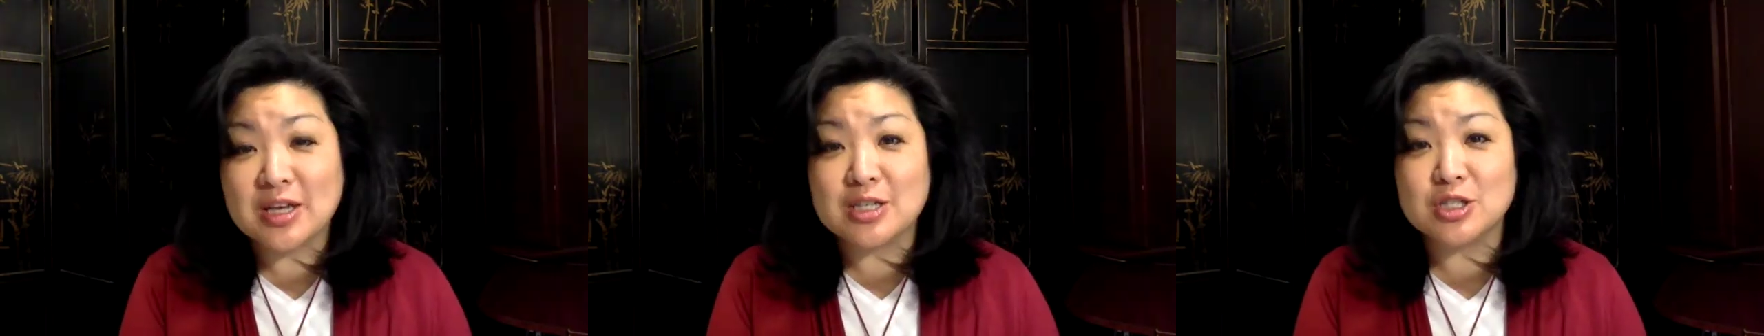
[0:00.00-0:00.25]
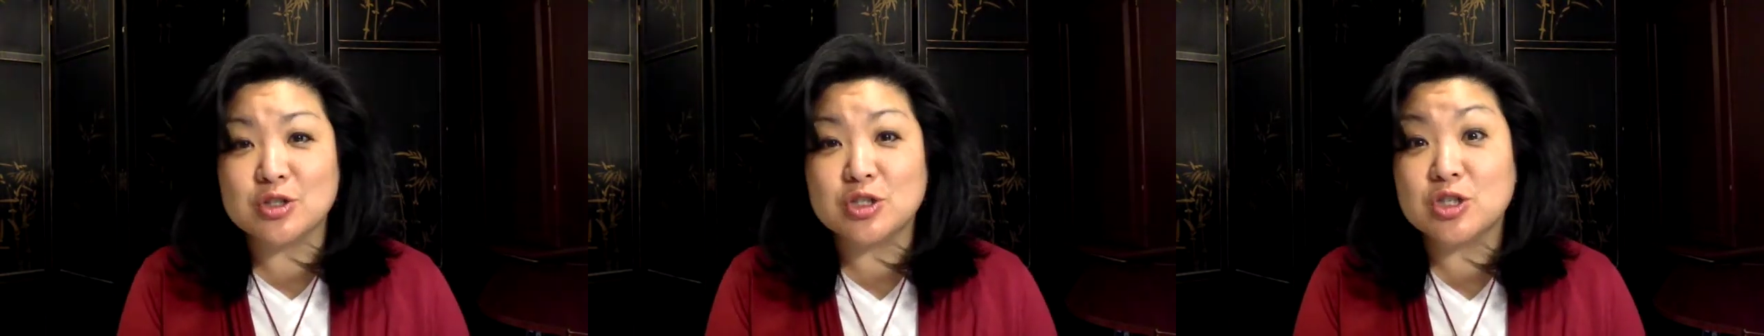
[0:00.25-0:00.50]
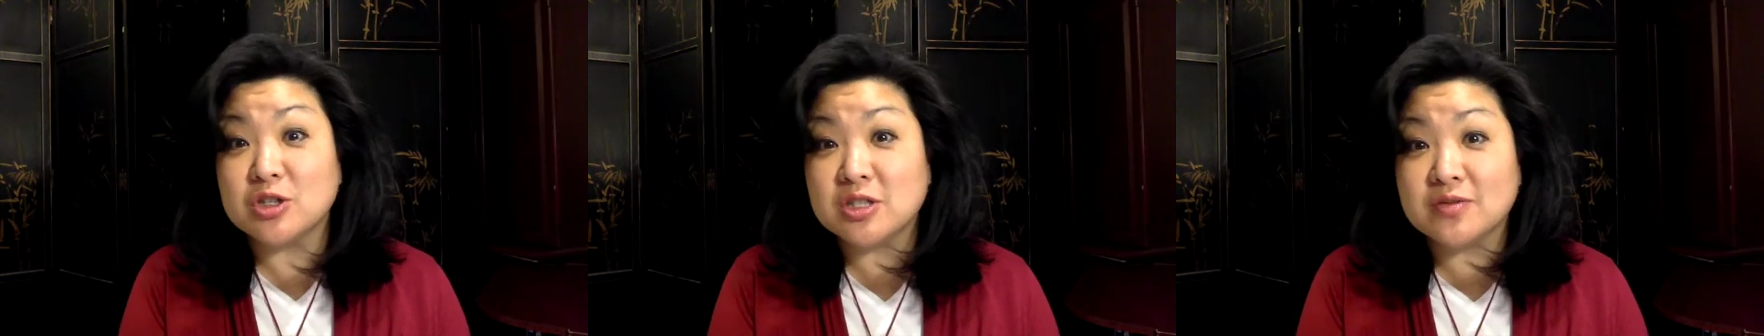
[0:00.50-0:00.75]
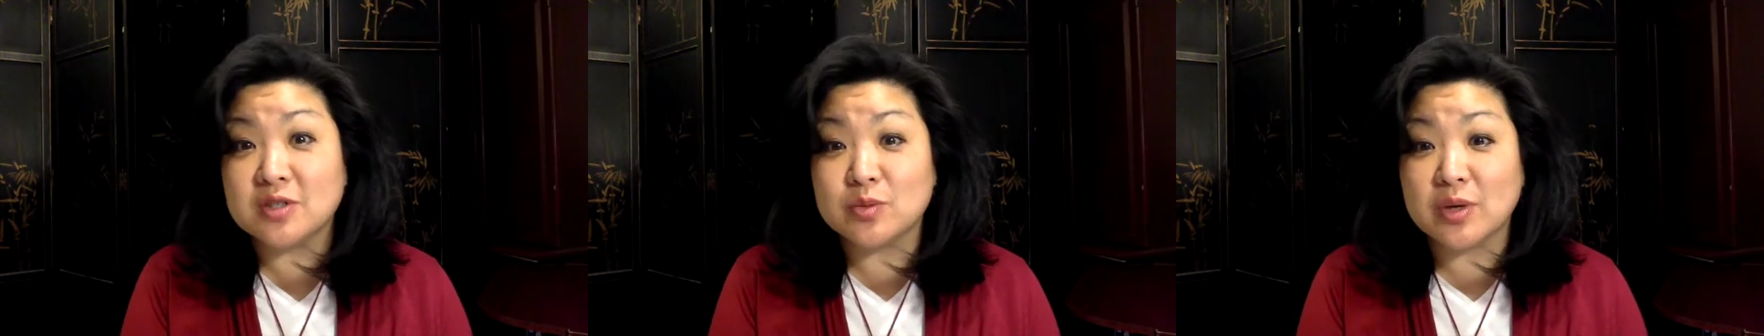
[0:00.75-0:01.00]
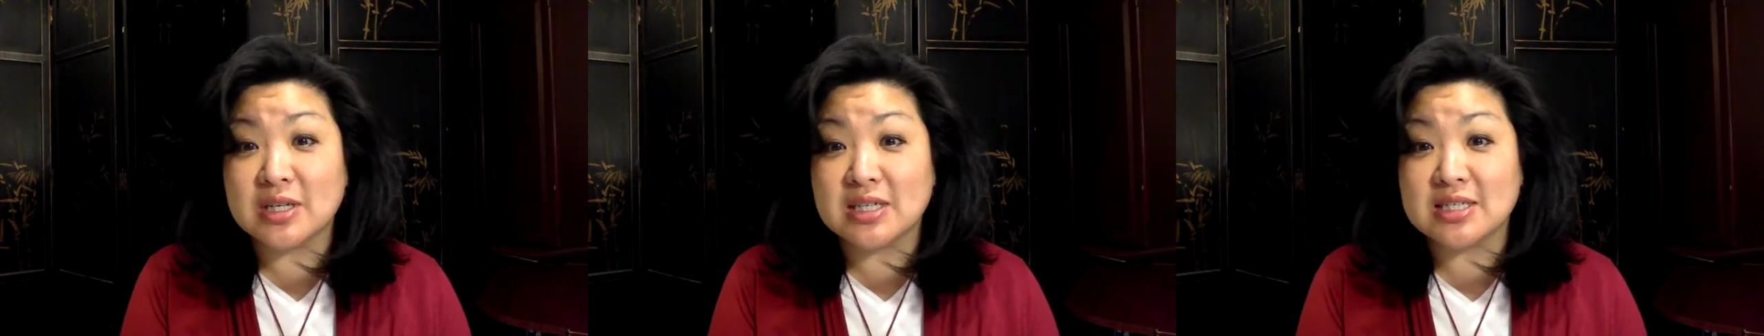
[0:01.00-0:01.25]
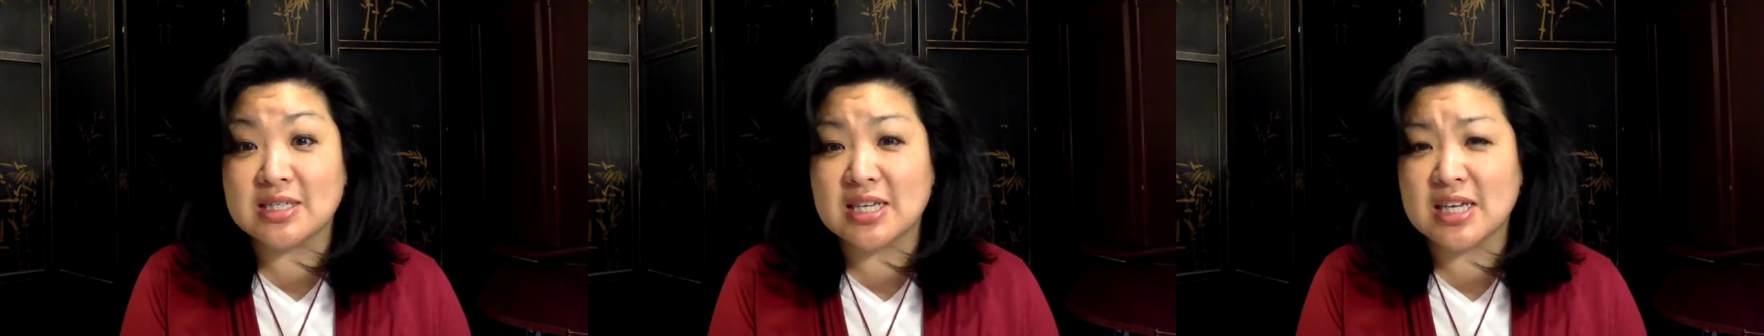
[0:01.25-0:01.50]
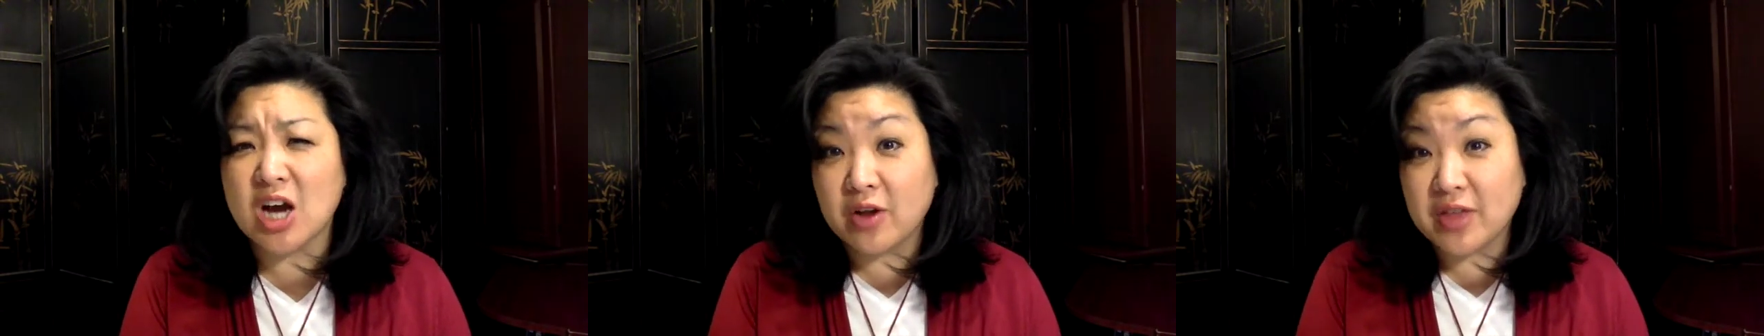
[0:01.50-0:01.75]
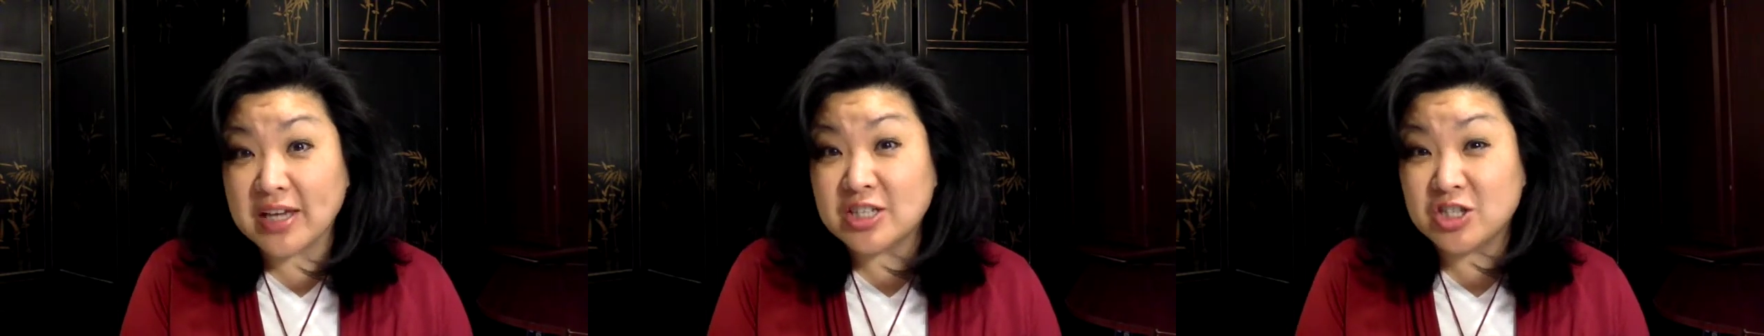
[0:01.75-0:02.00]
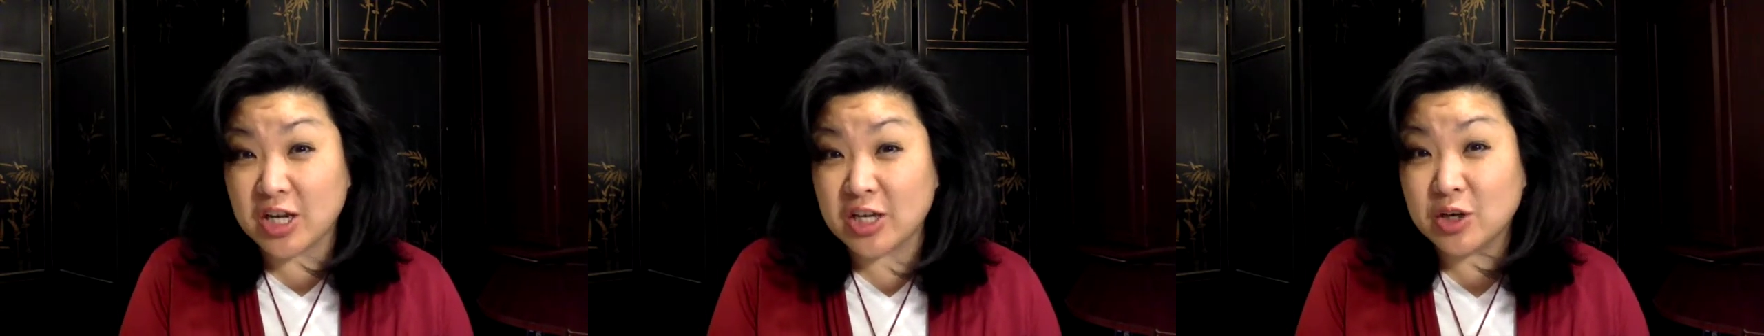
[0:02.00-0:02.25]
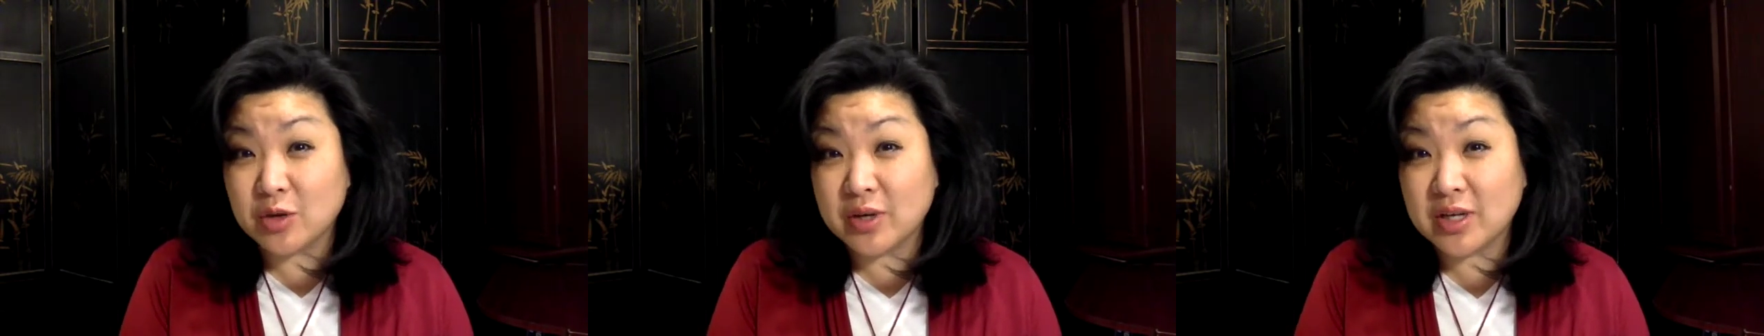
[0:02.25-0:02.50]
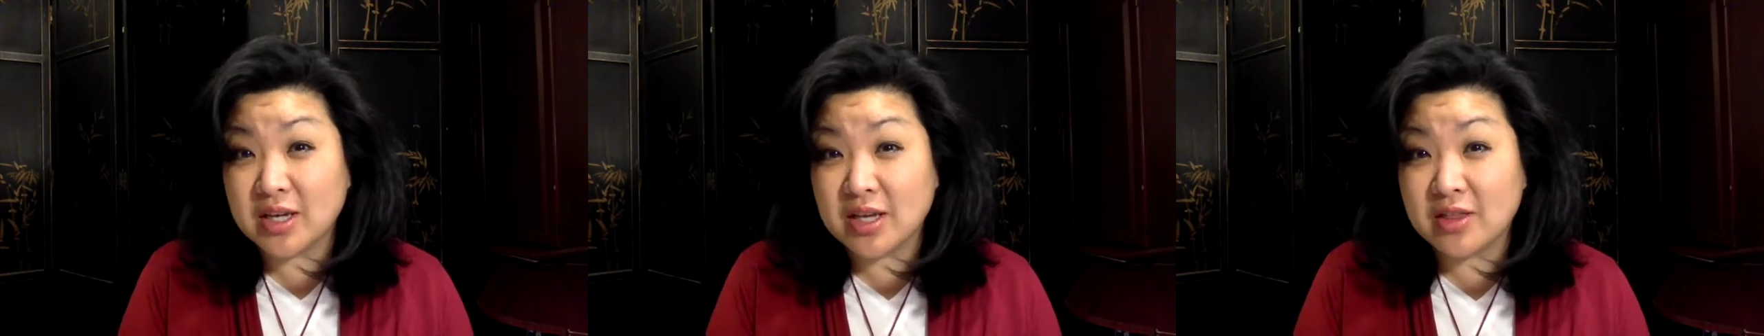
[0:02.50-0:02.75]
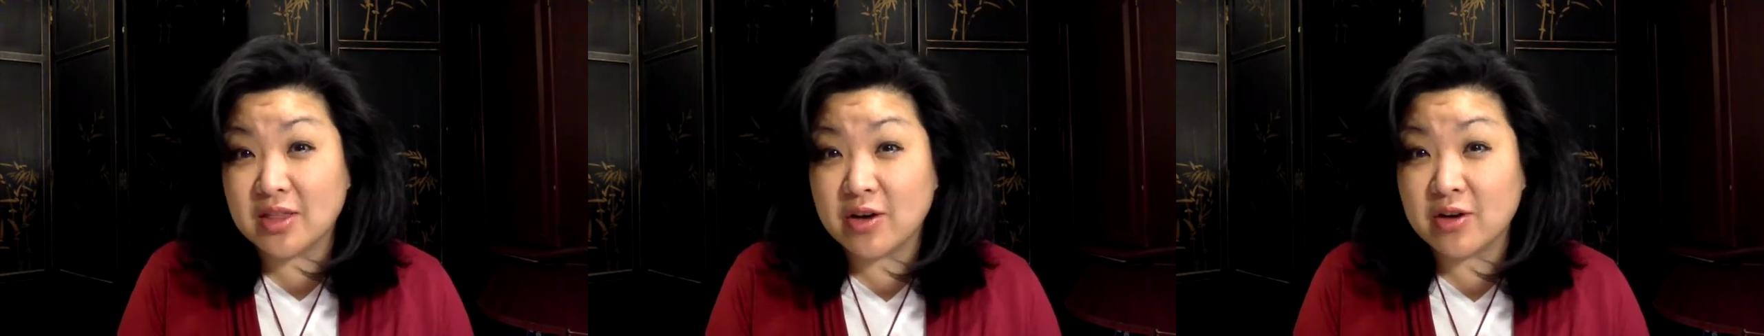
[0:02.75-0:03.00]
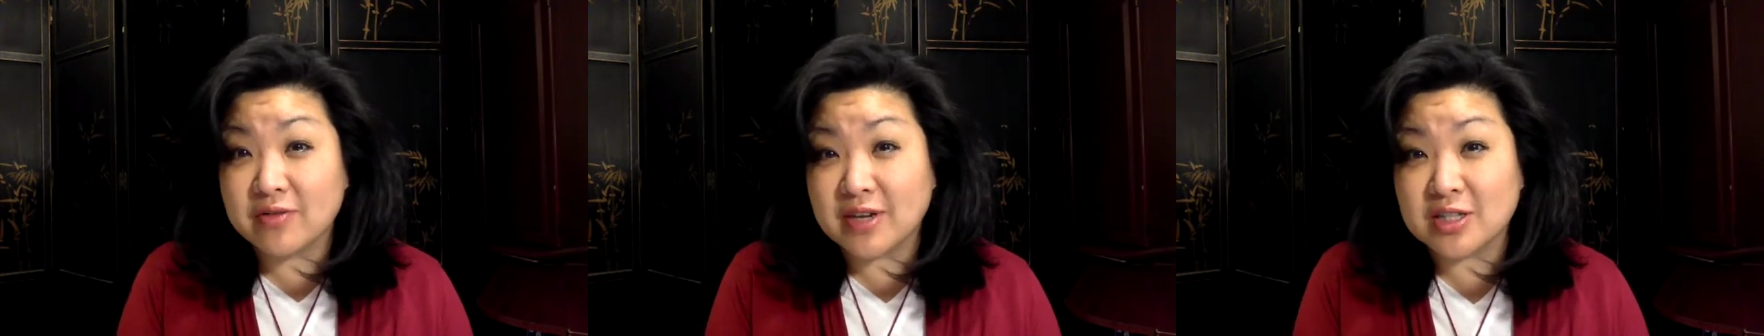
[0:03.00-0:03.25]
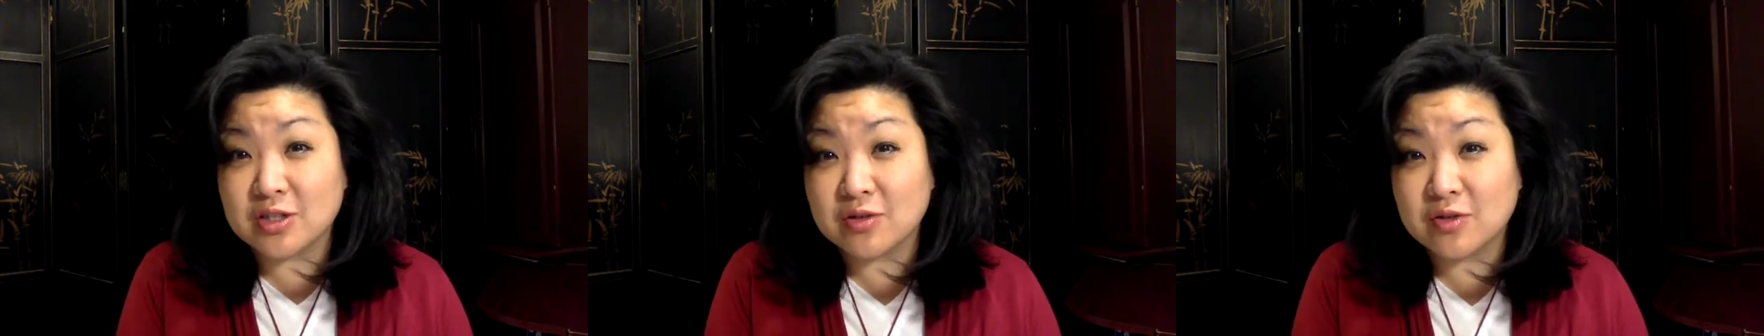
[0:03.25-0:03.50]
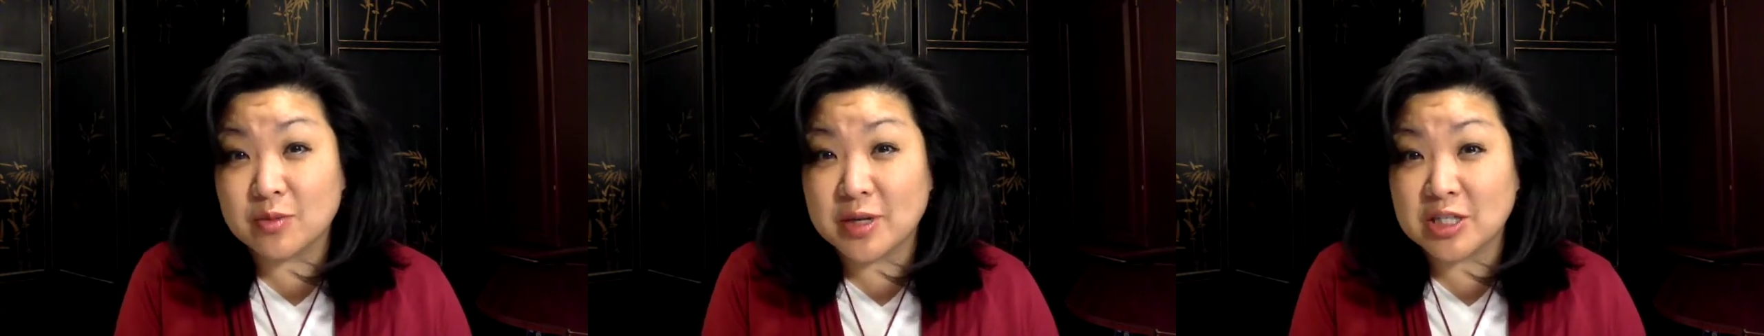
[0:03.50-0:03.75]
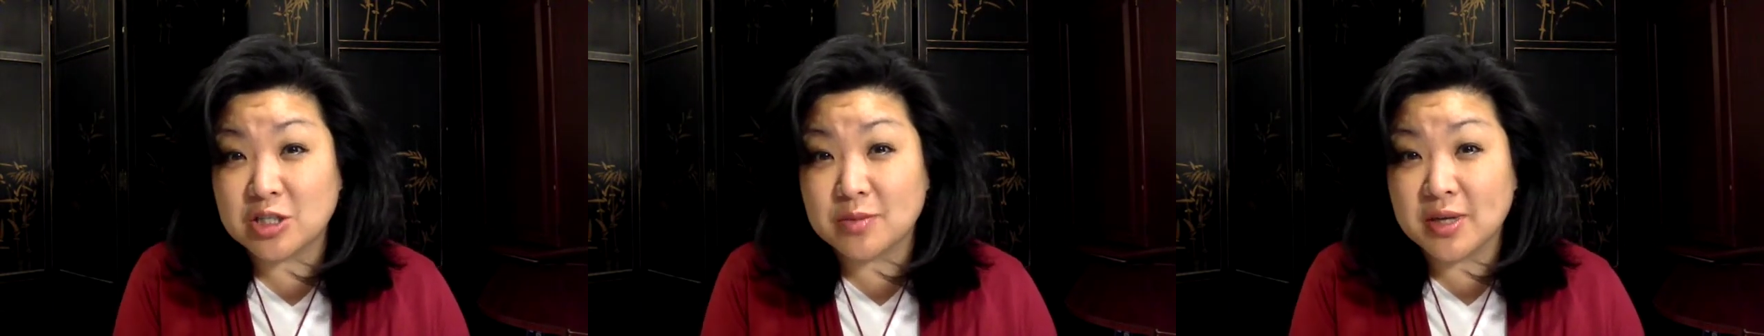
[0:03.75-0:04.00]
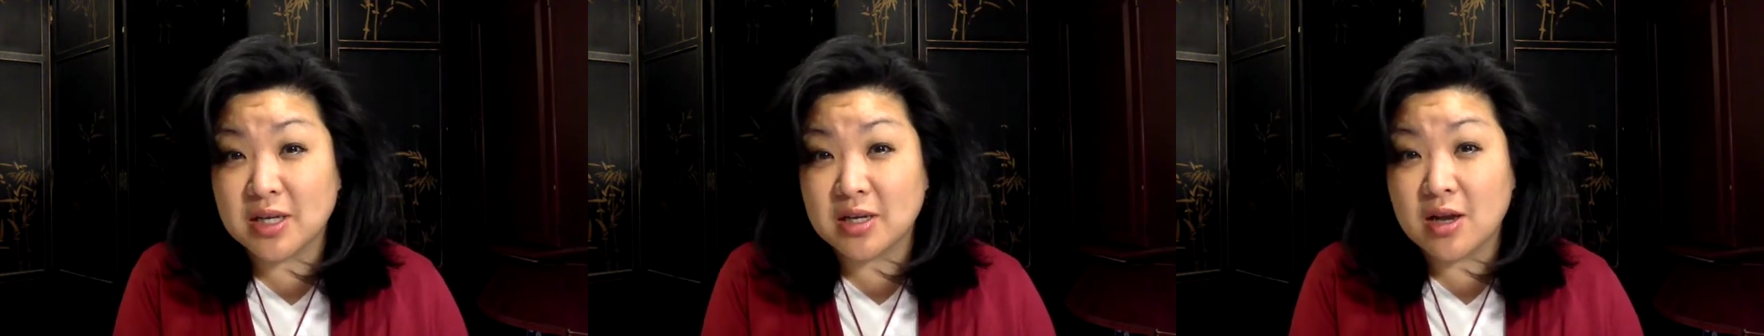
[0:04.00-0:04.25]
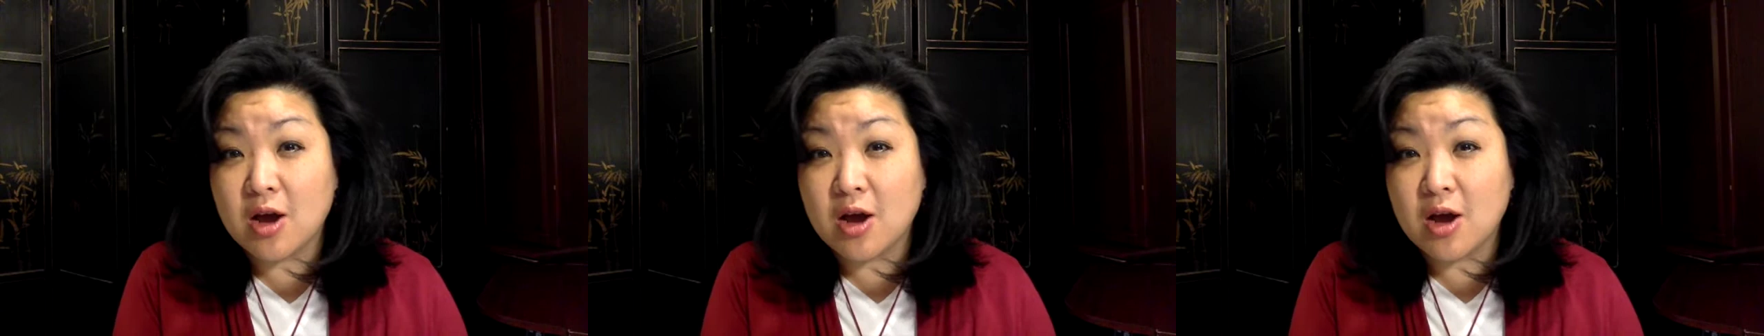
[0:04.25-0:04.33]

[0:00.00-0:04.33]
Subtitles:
So Joseph is wanting to see, are they genuine in their affection for Benjamin,